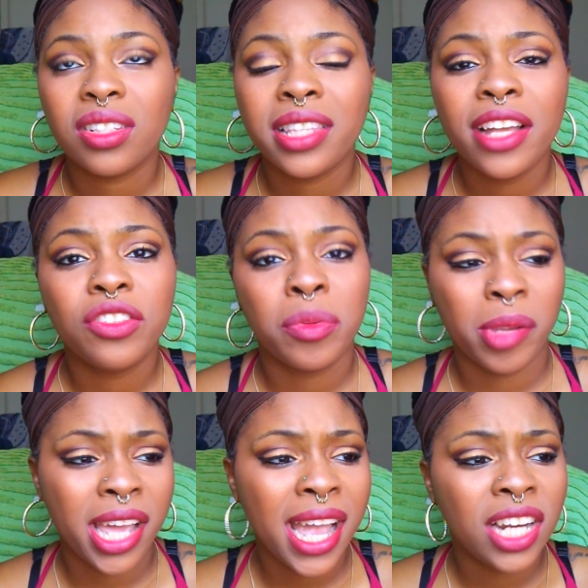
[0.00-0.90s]
Sandra
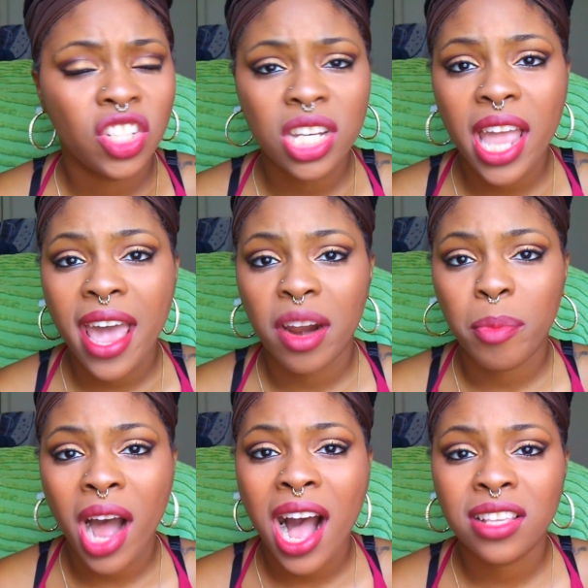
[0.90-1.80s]
Bland, she had a
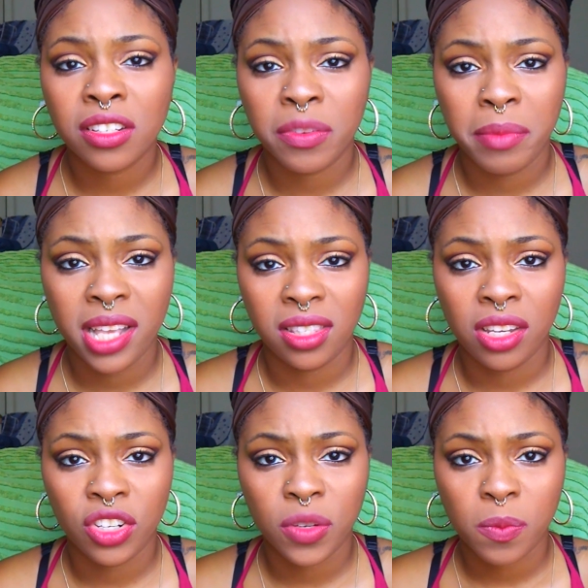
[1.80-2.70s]
positive
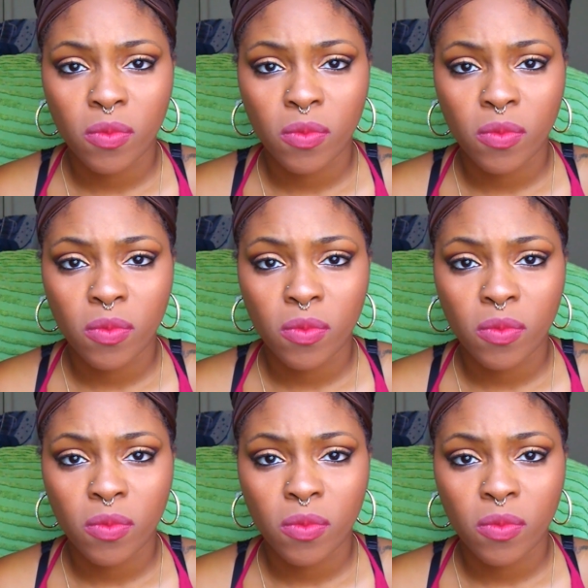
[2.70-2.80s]
message.